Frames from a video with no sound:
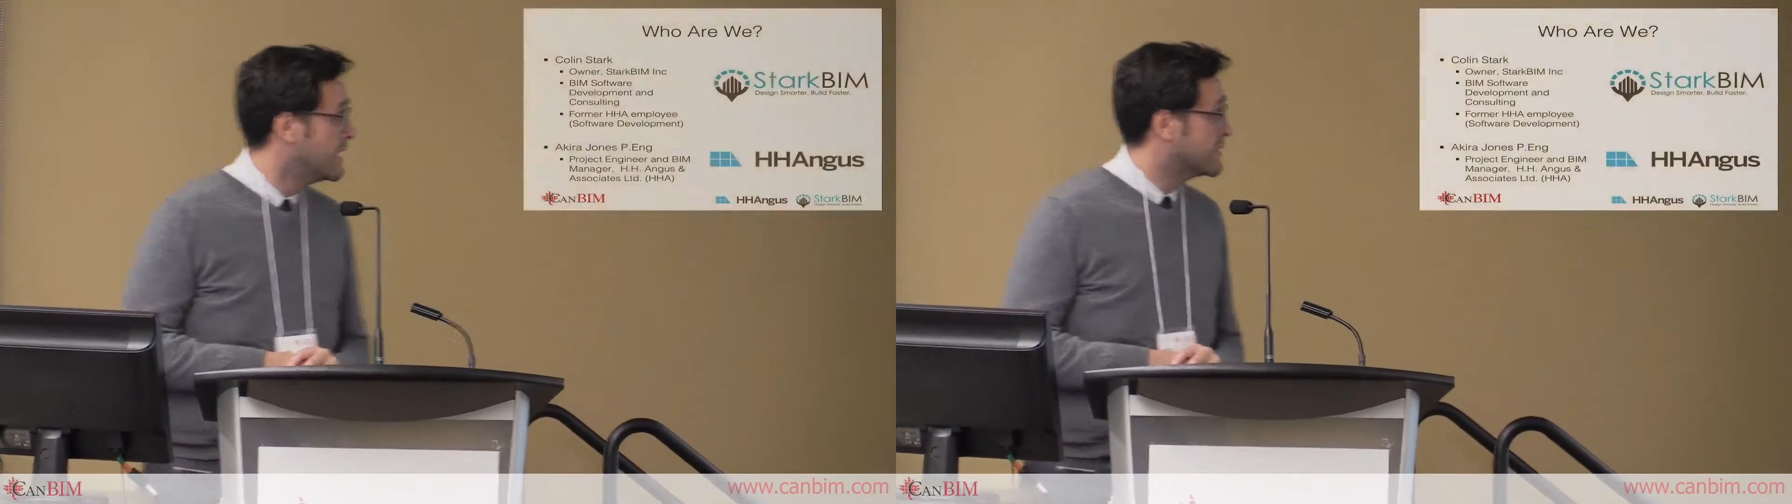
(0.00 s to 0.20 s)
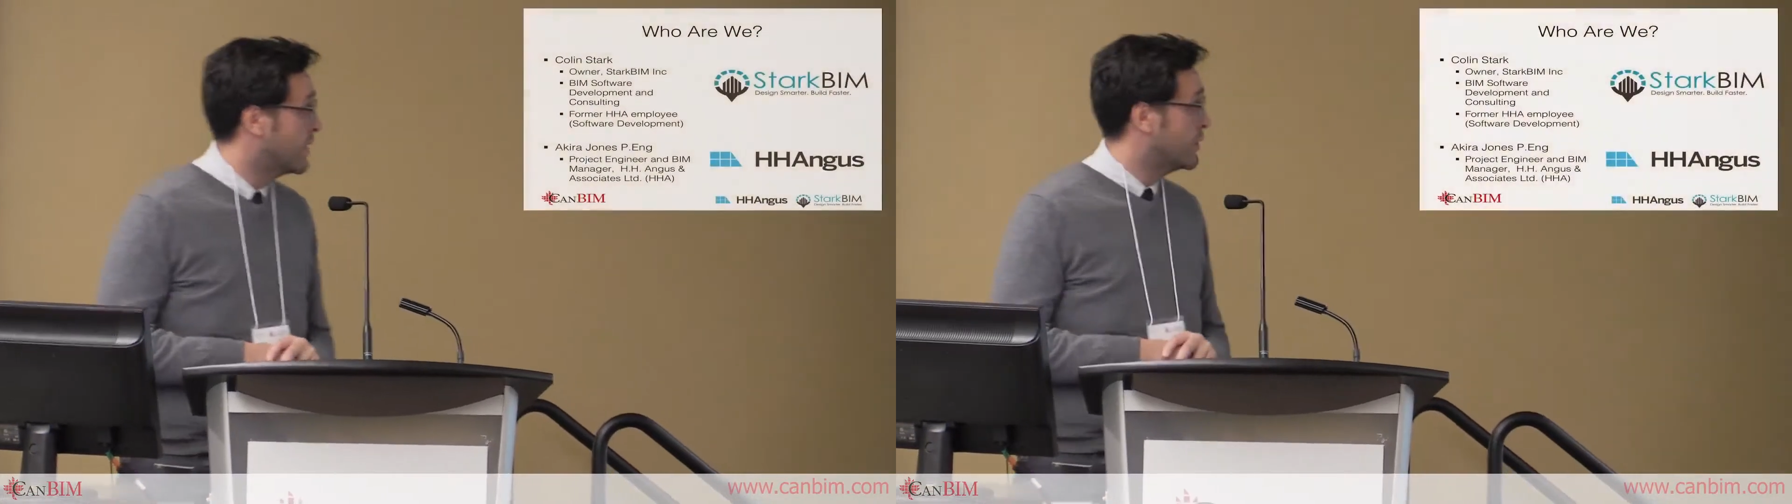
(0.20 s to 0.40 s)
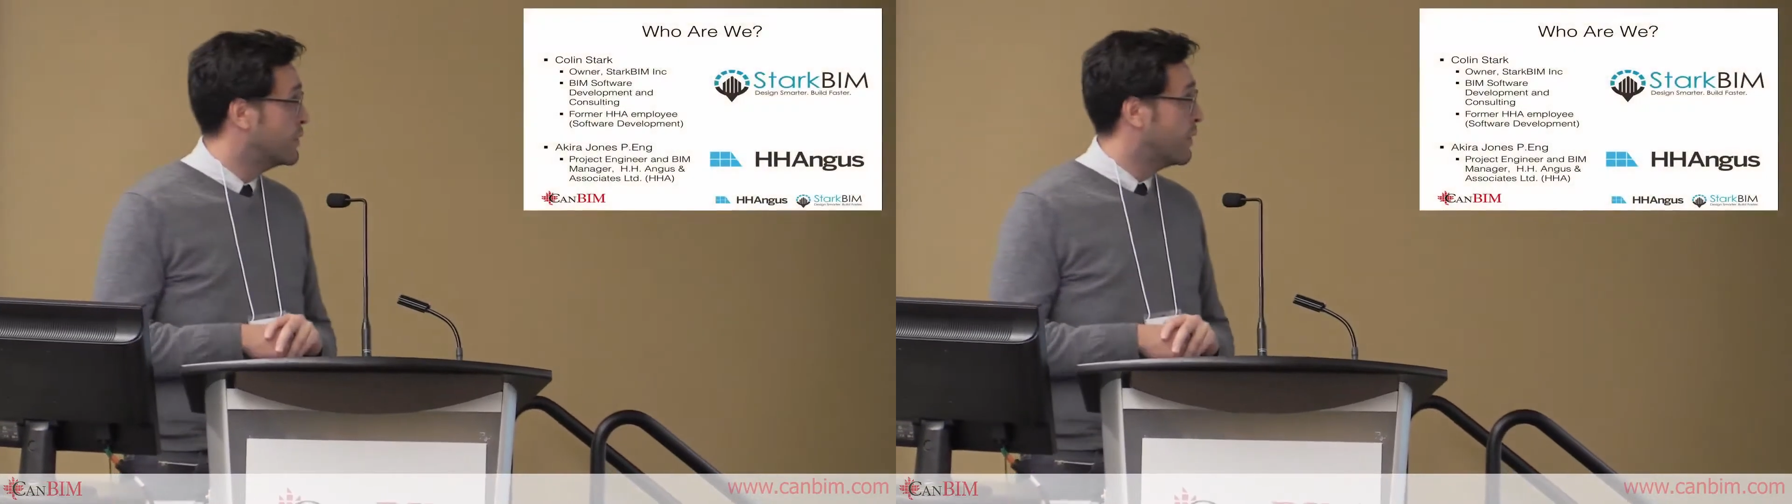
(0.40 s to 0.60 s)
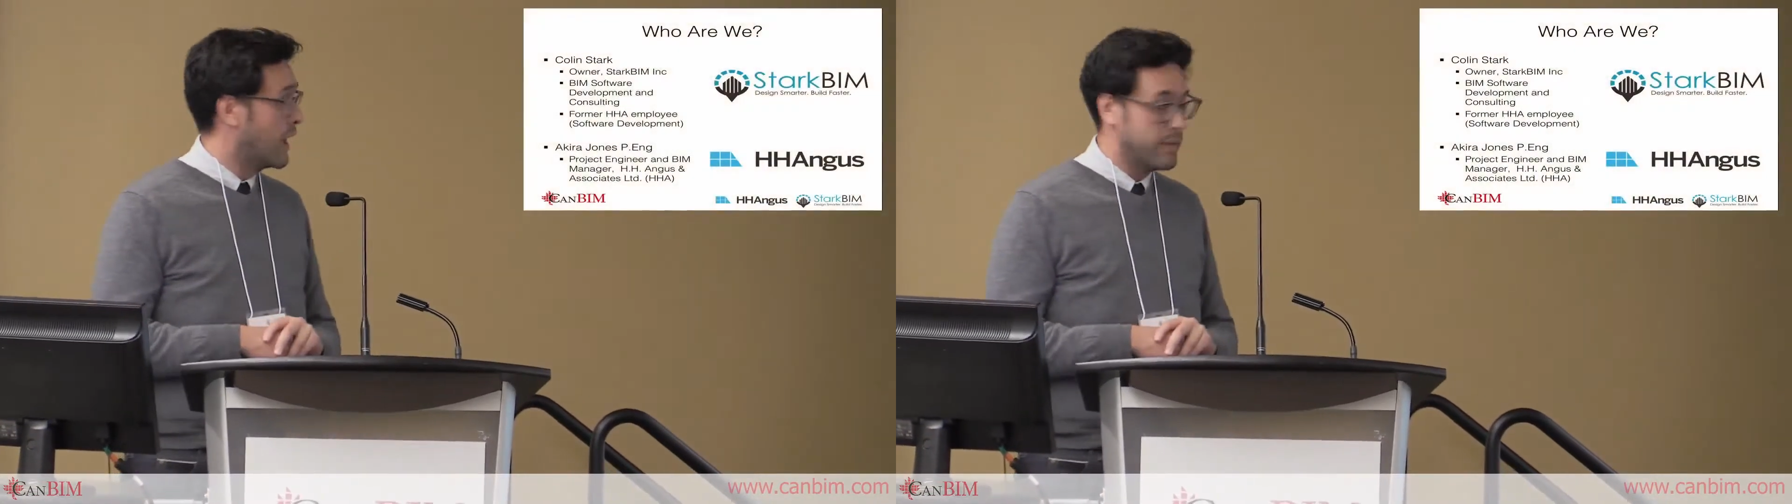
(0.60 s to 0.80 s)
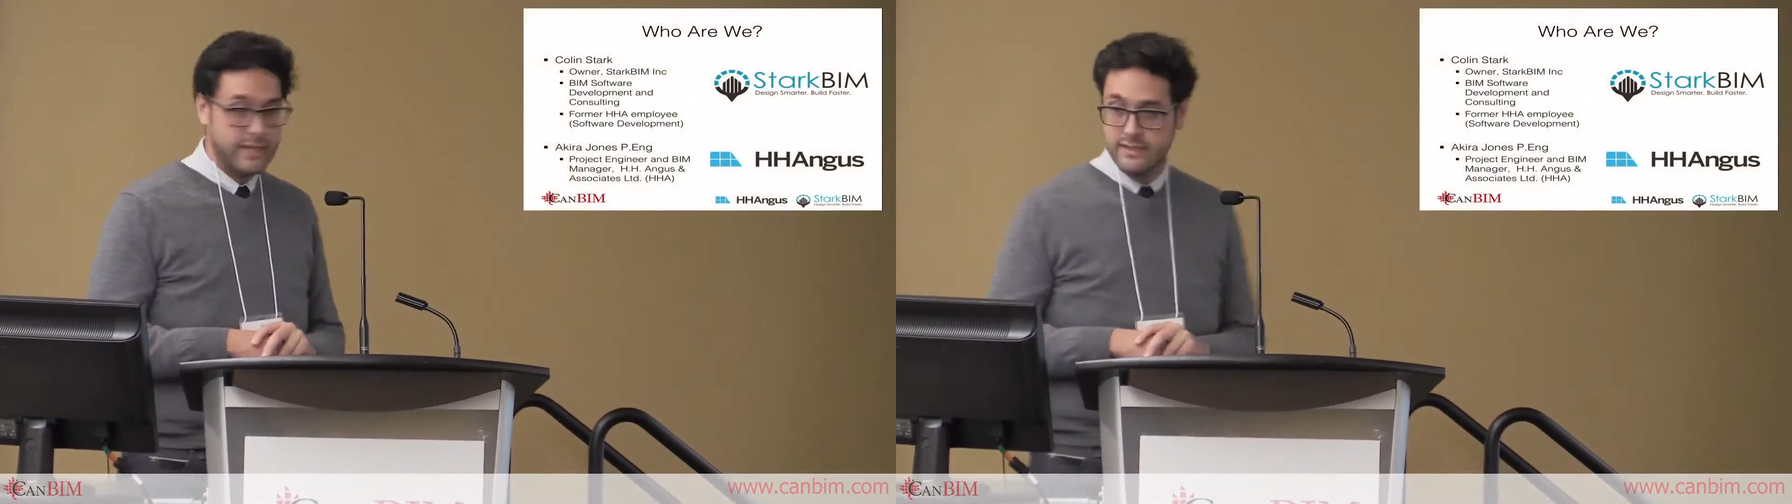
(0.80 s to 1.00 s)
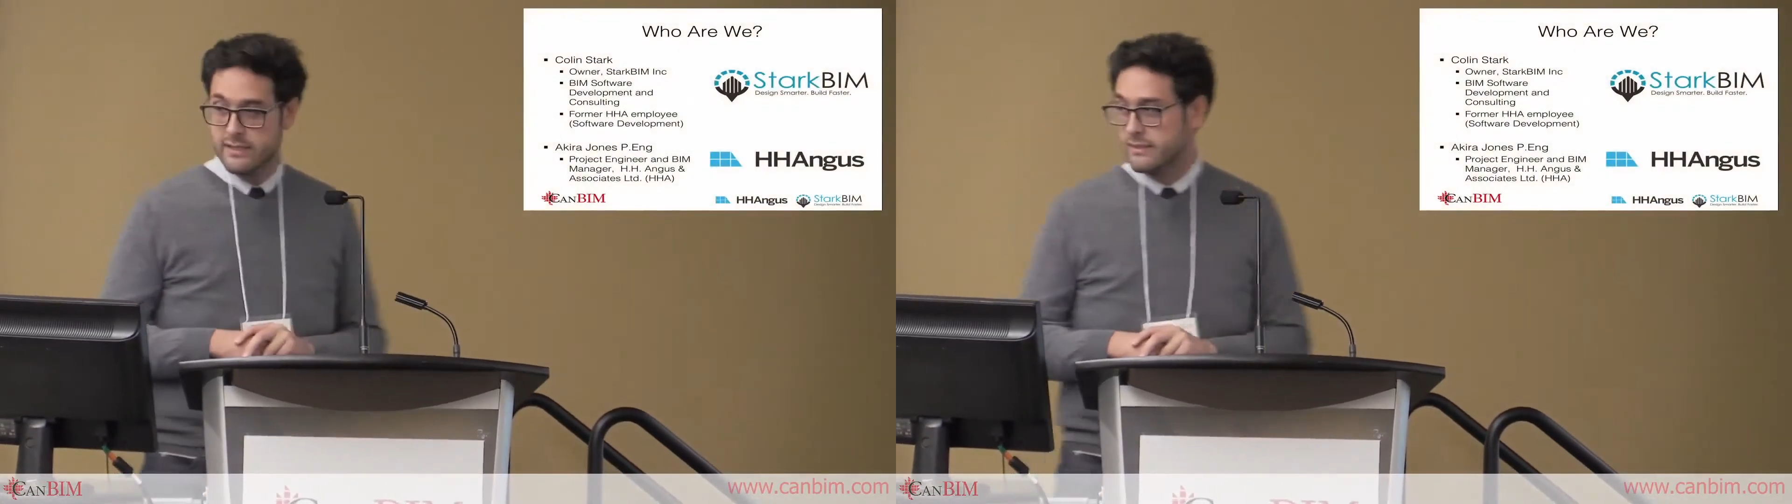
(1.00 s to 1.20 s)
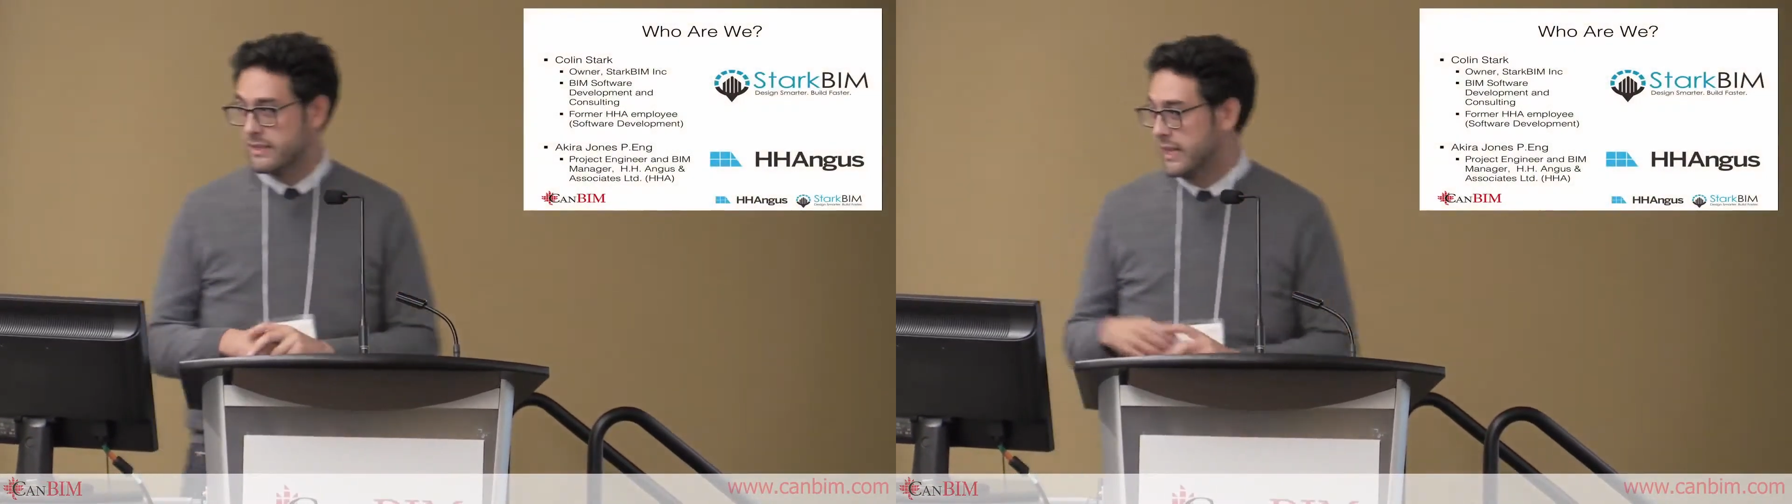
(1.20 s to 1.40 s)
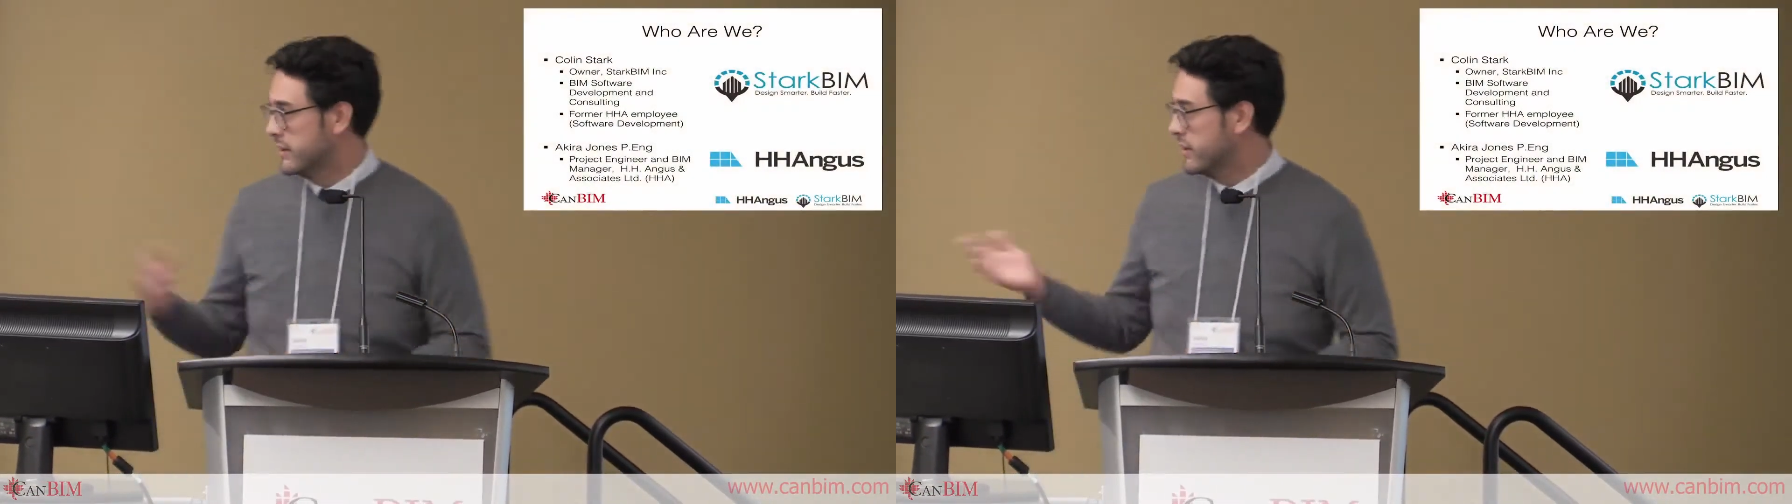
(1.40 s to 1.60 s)
So who are we? This
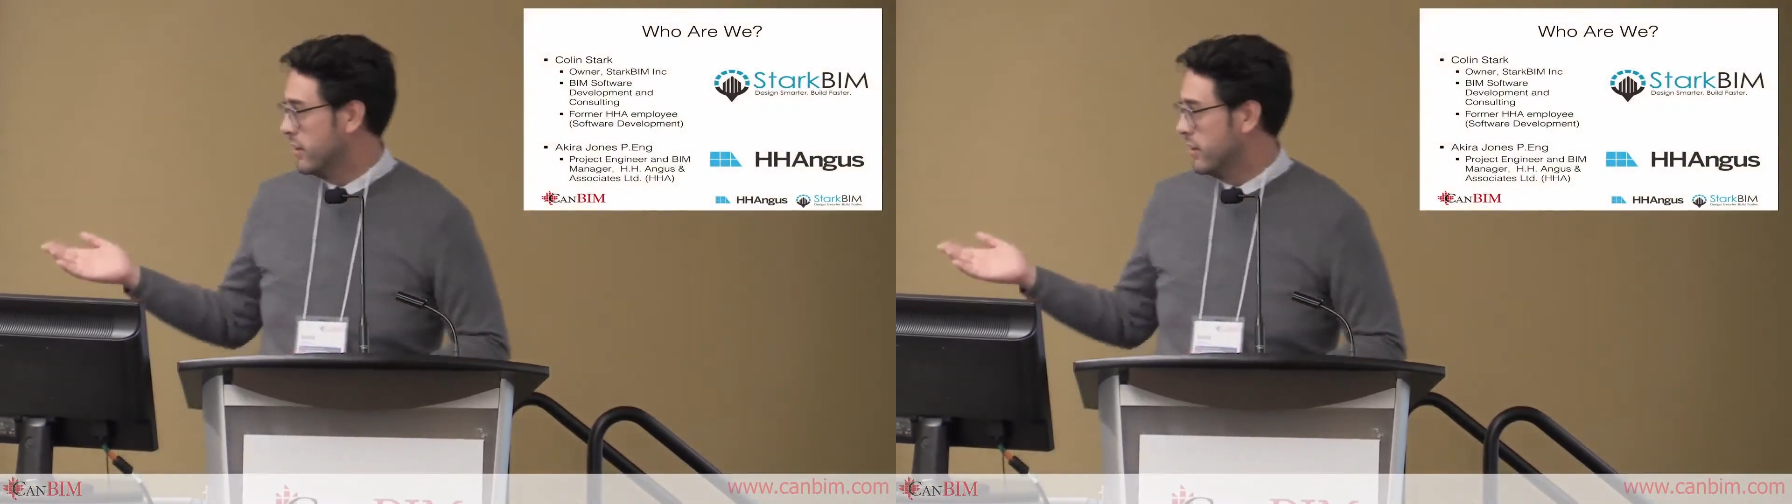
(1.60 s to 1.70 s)
is, again,